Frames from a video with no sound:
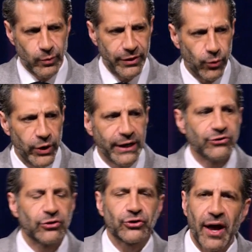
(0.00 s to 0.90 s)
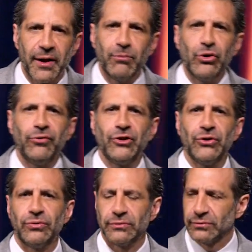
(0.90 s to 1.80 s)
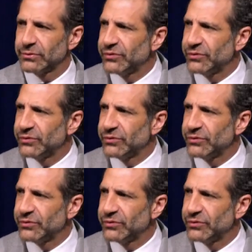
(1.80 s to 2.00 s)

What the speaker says: When the winds are trying to move you,